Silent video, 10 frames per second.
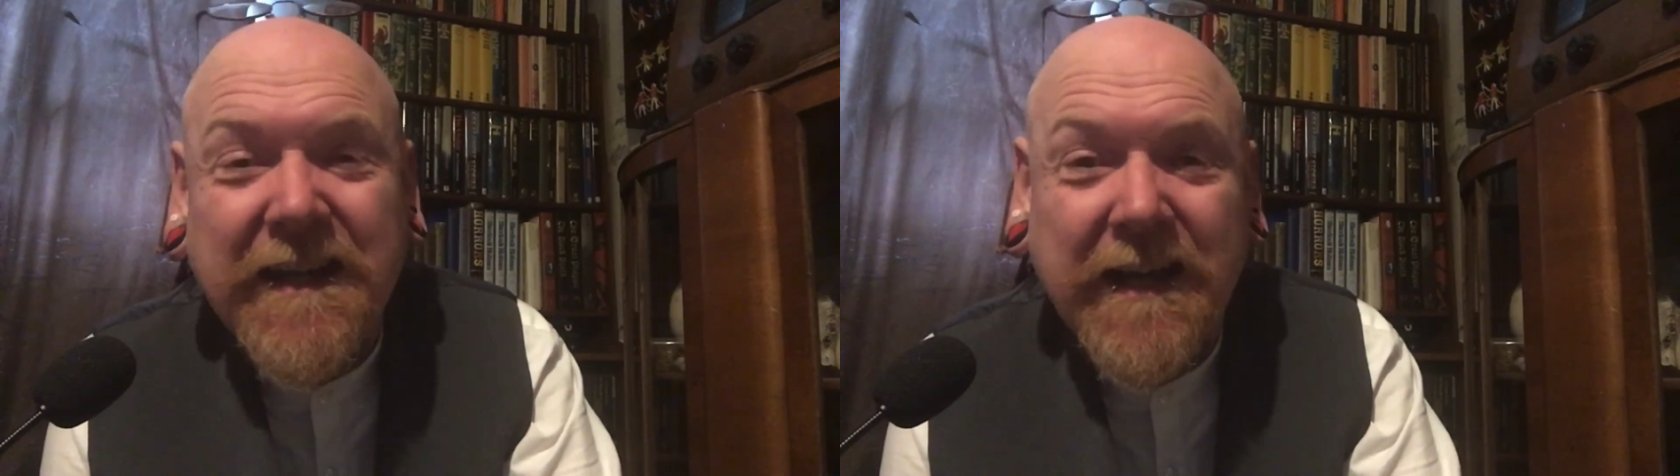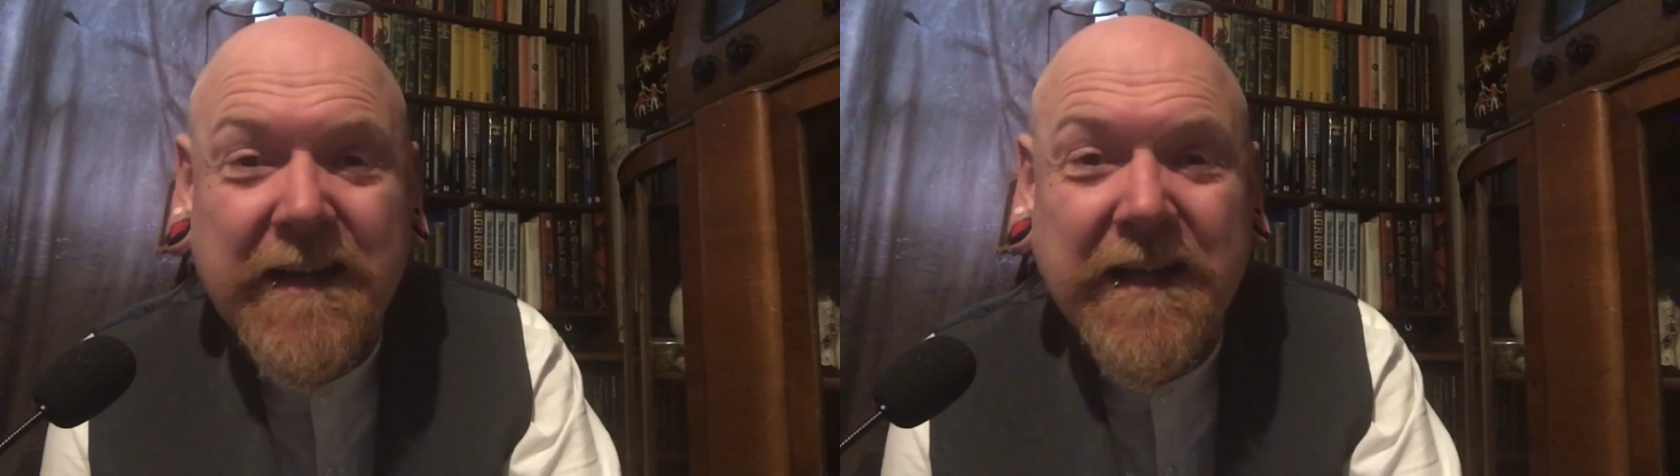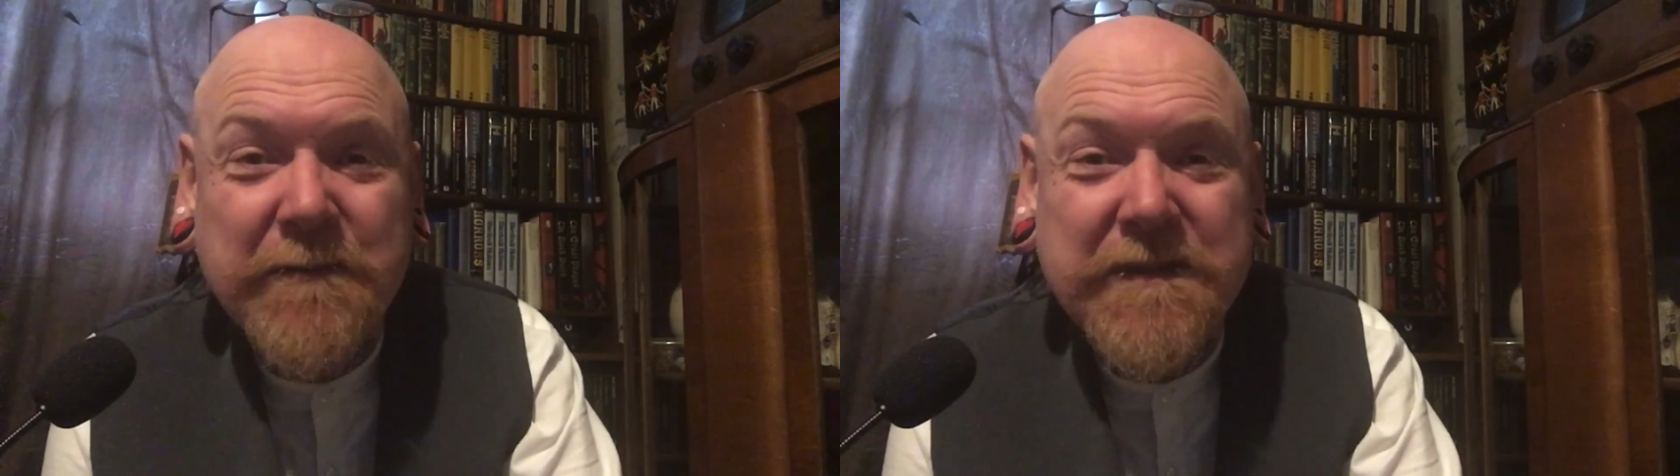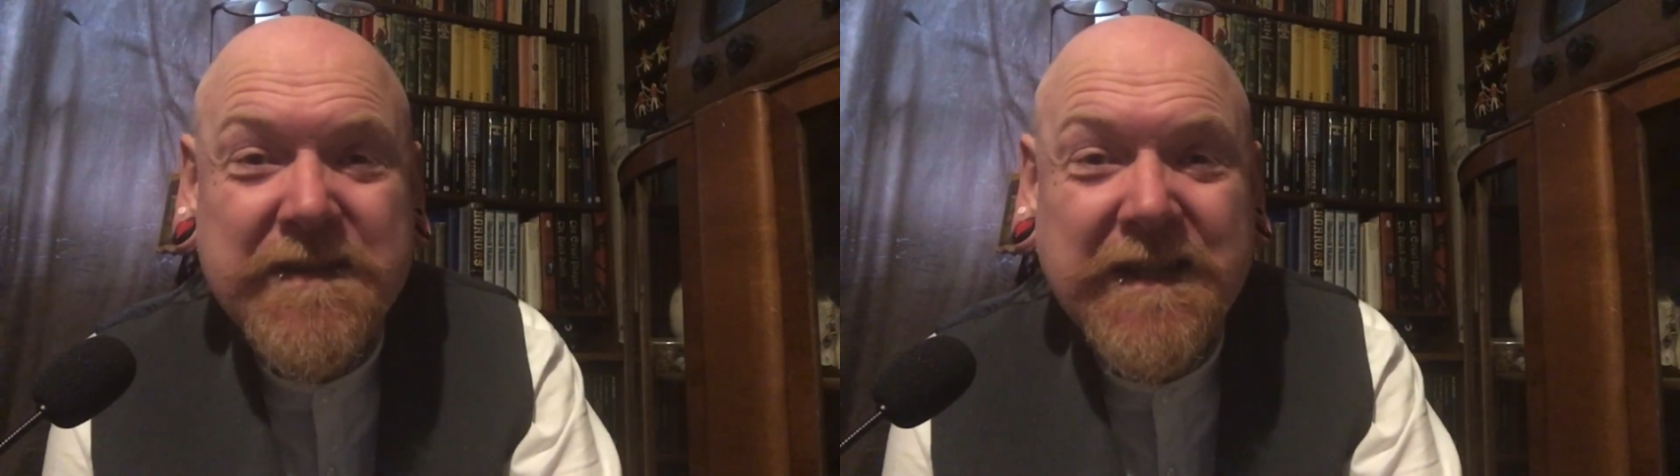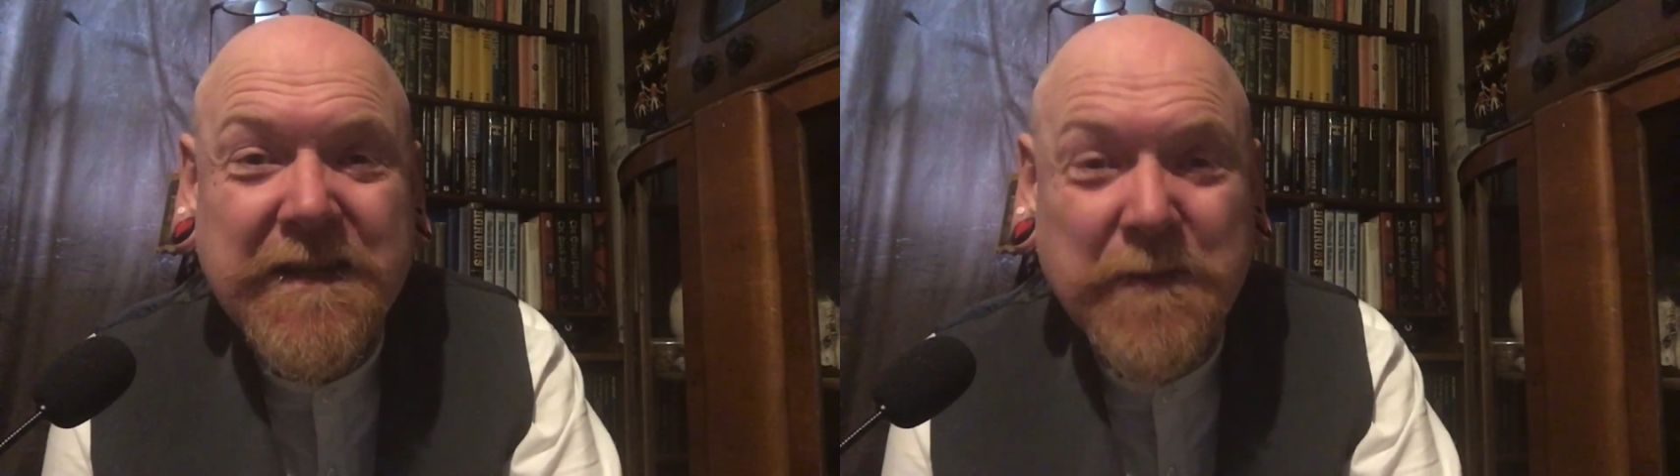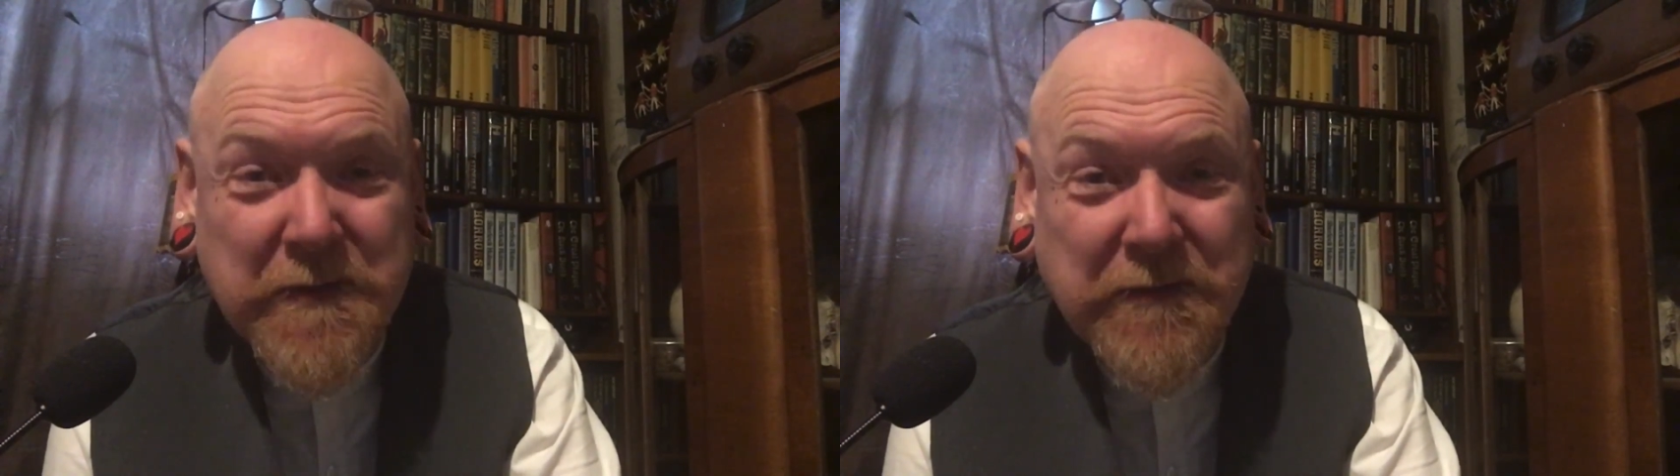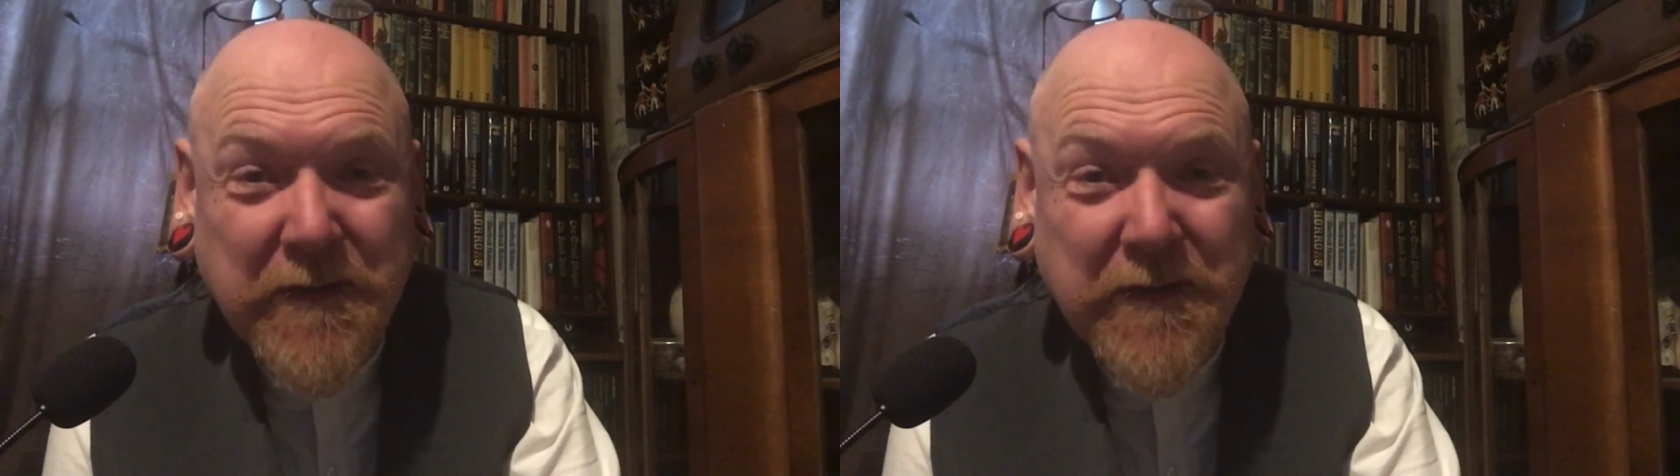and I will see you good